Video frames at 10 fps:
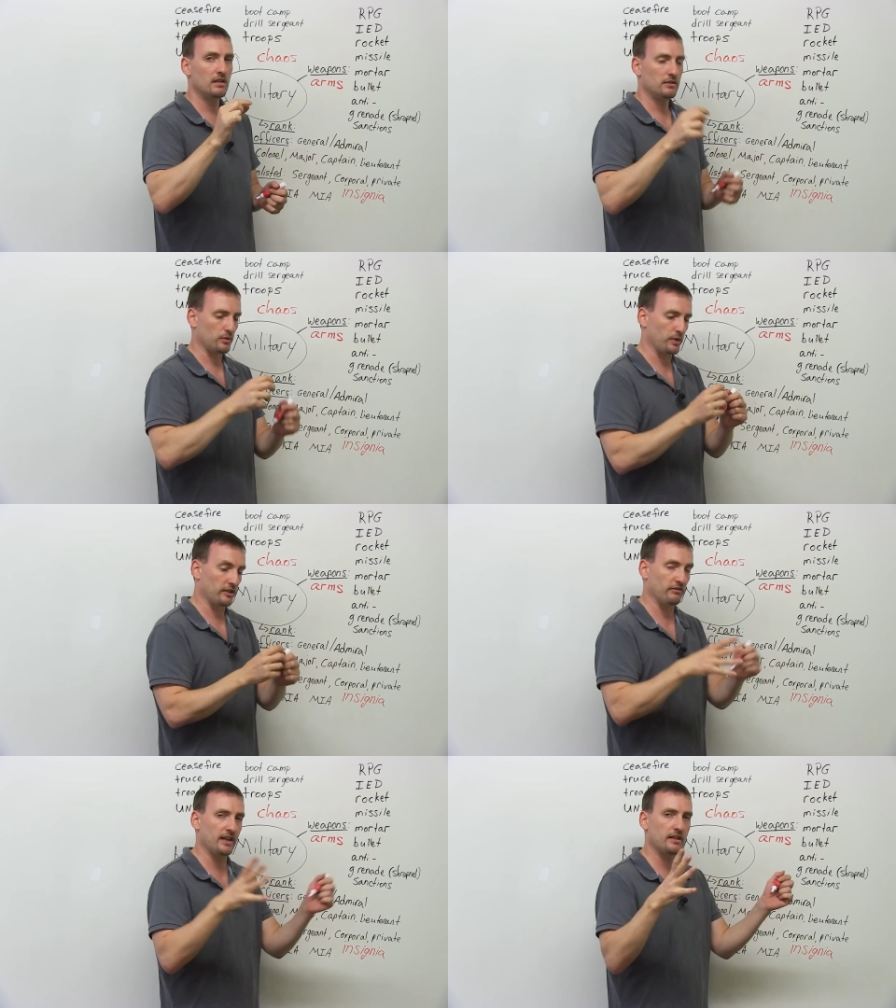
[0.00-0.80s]
So when the
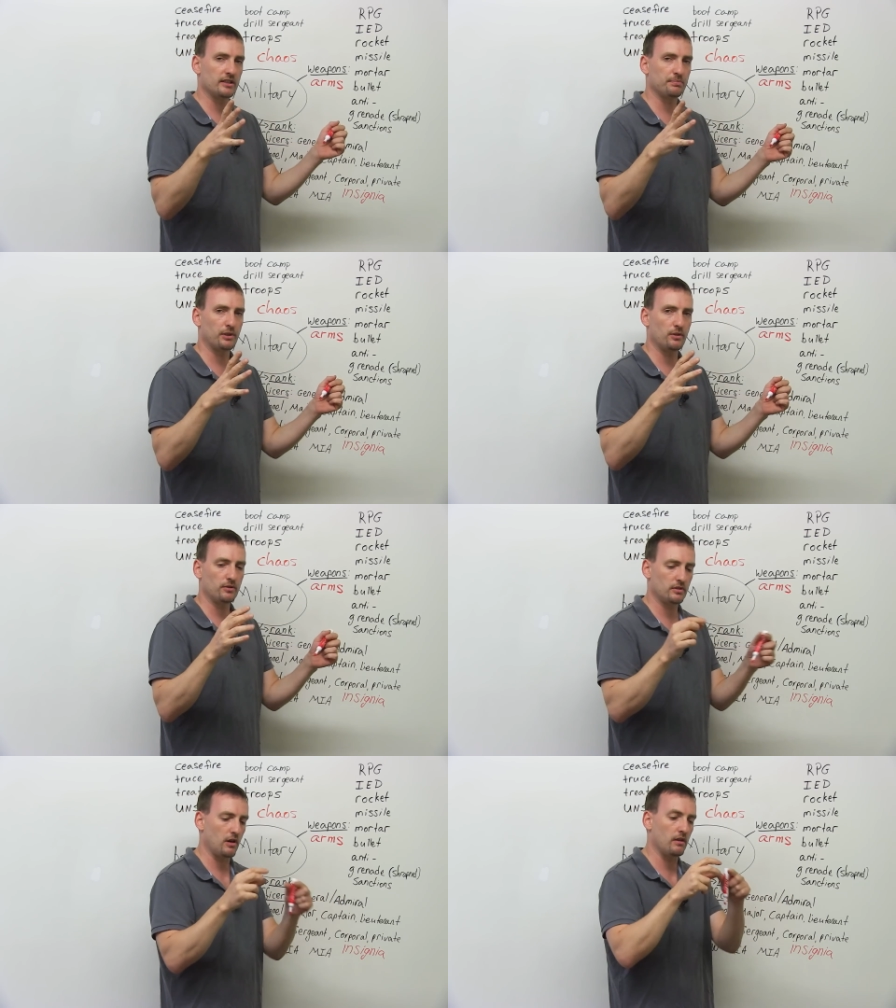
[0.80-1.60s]
grenade
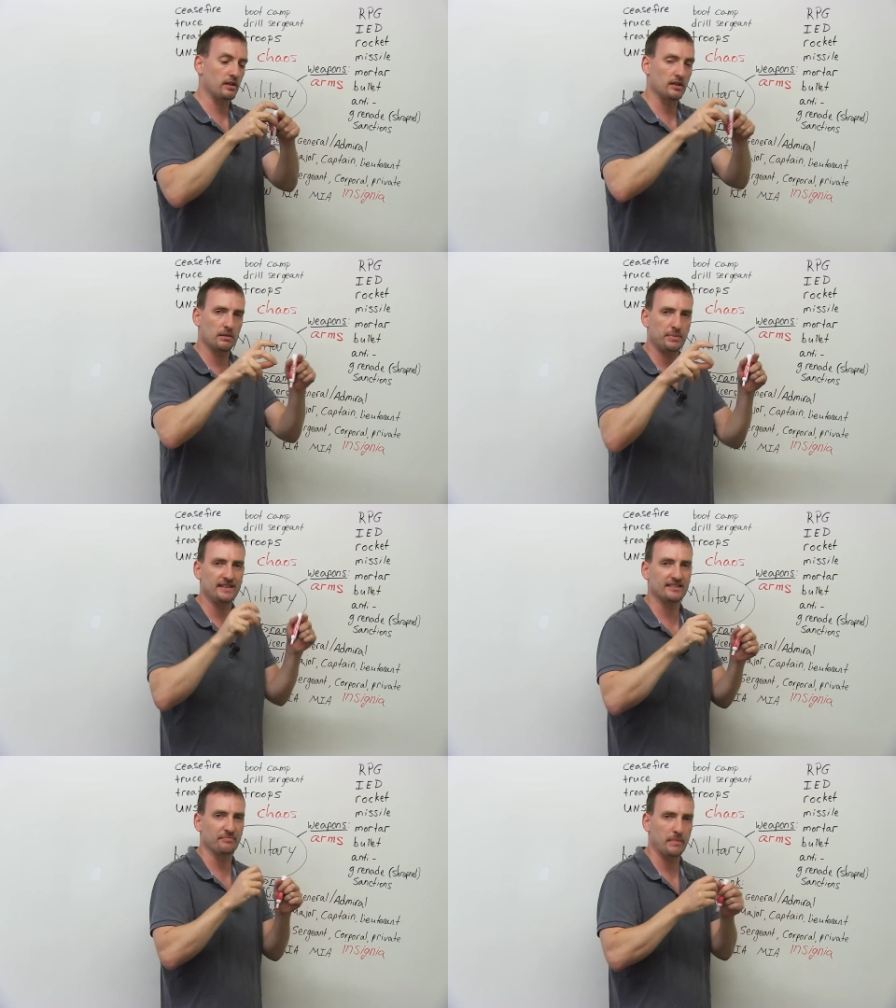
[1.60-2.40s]
explodes, all the little
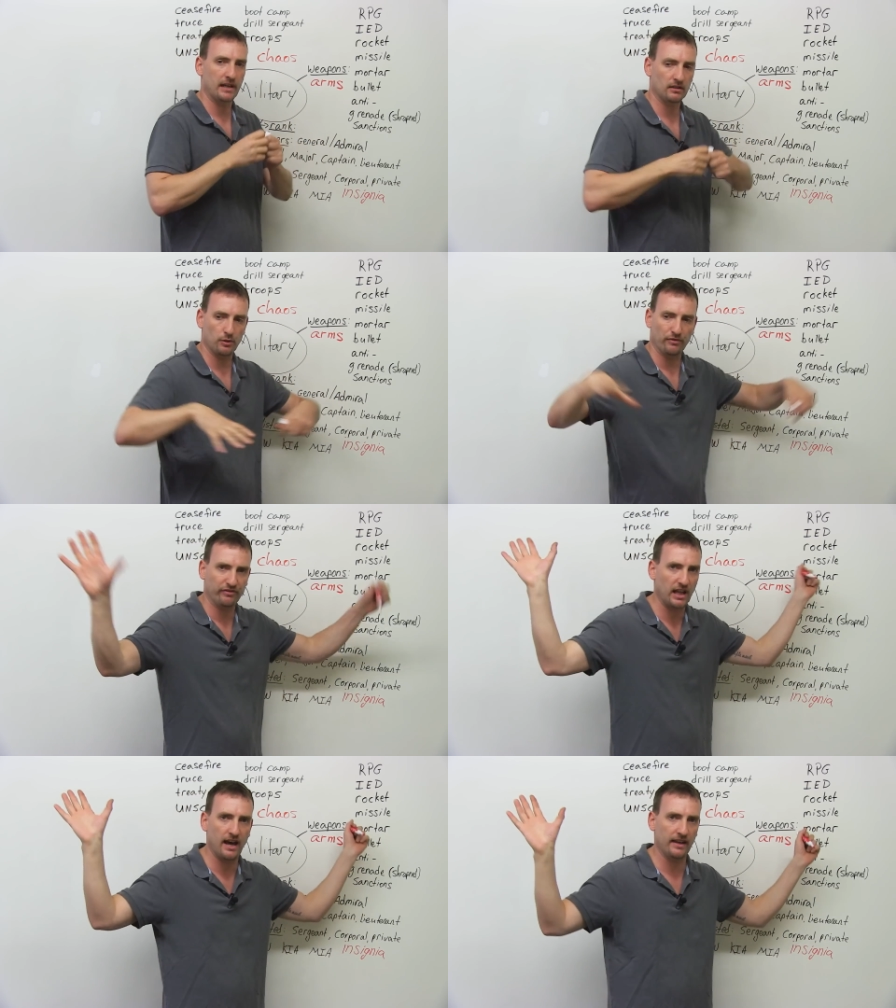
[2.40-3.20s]
pieces of metal go
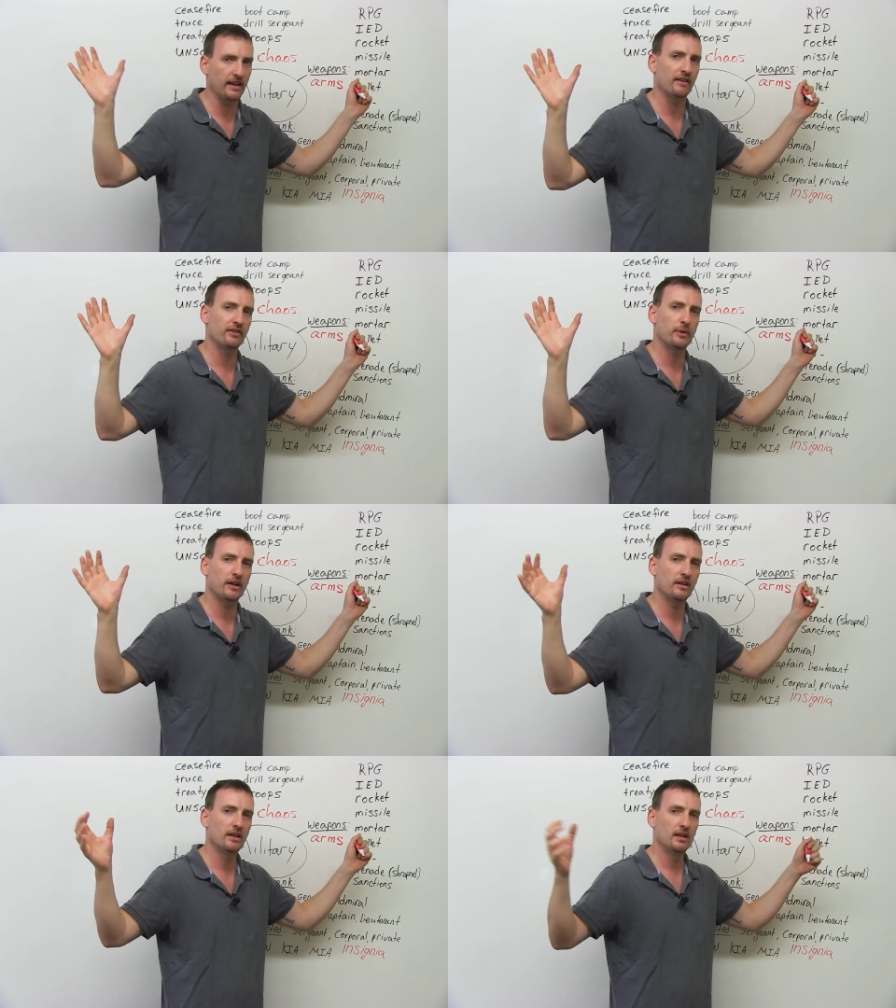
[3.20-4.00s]
flying
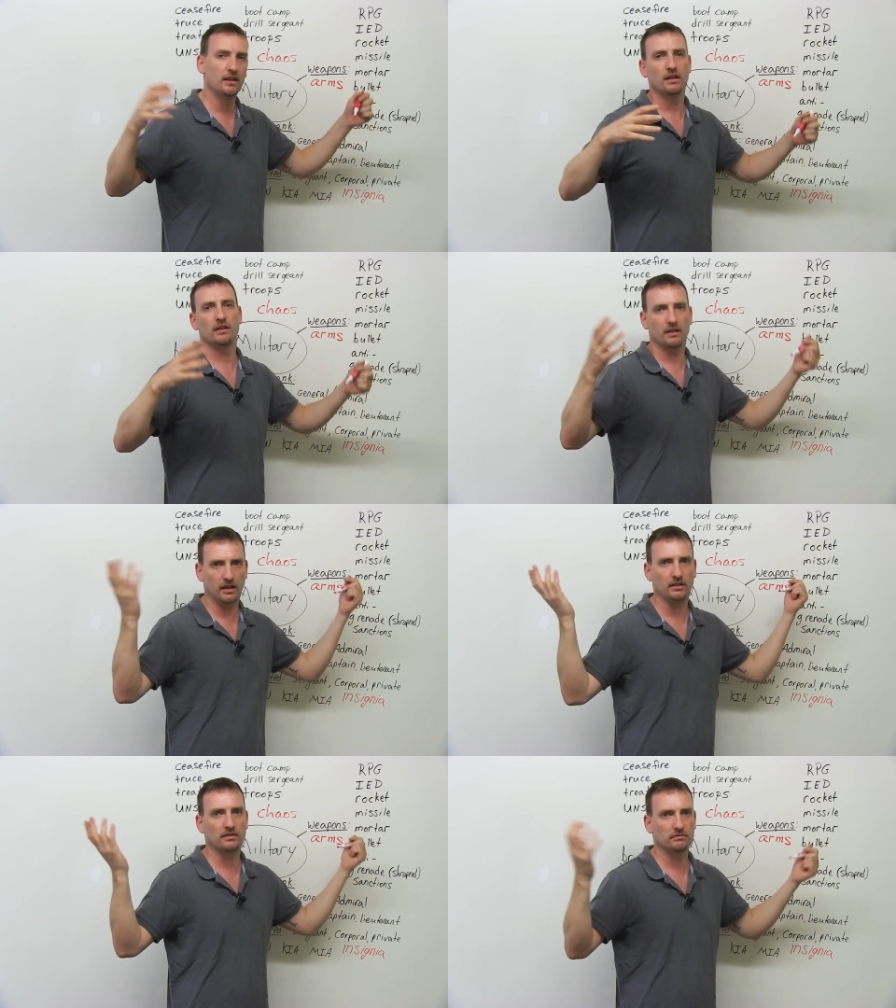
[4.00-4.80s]
everywhere
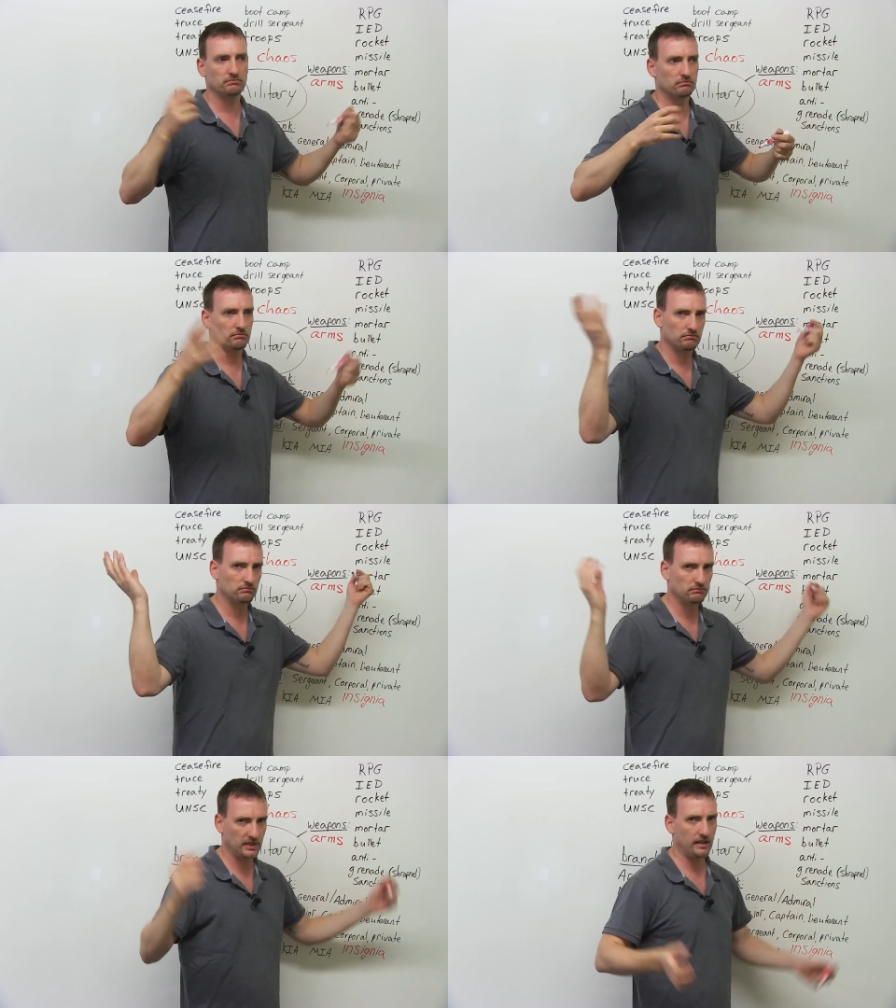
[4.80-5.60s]
and
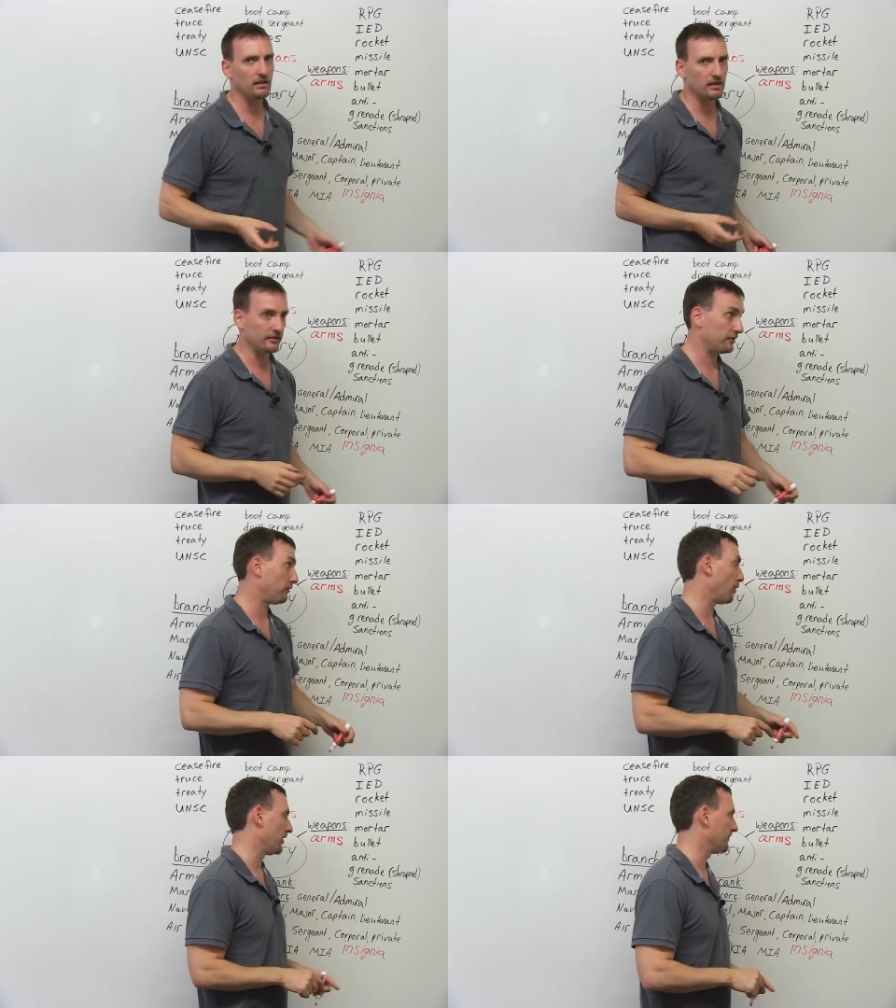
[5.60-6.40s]
kill and
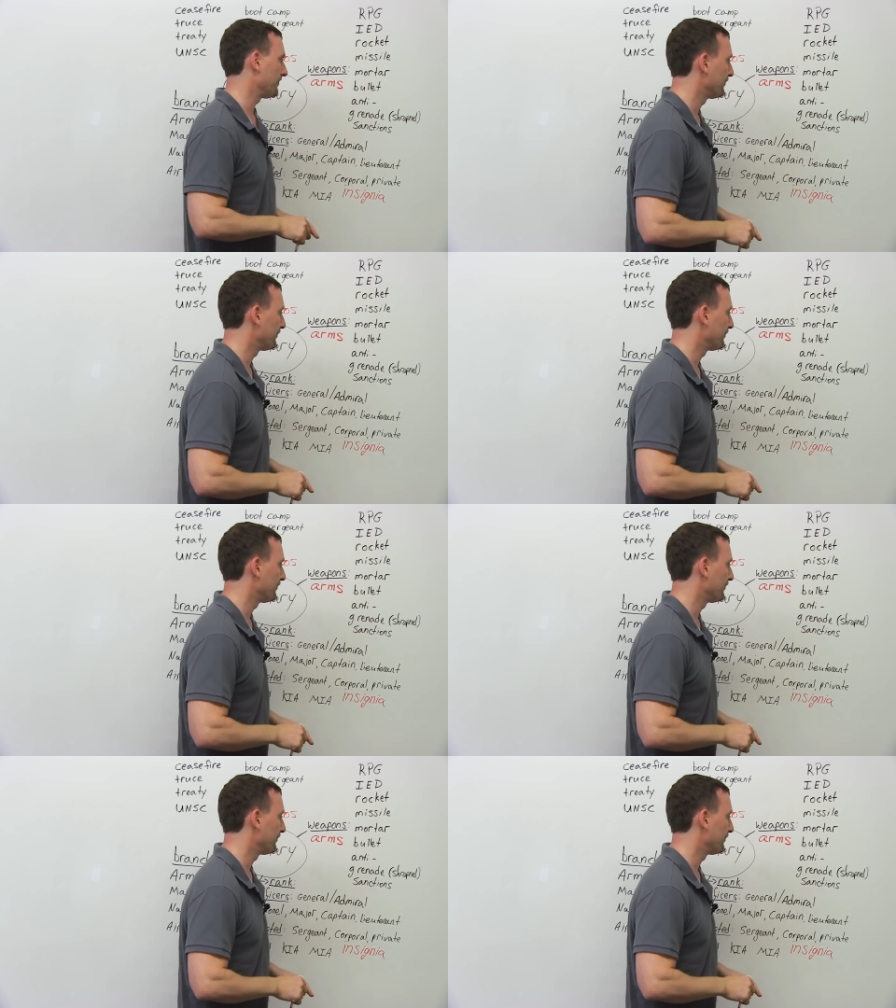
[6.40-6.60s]
destroy.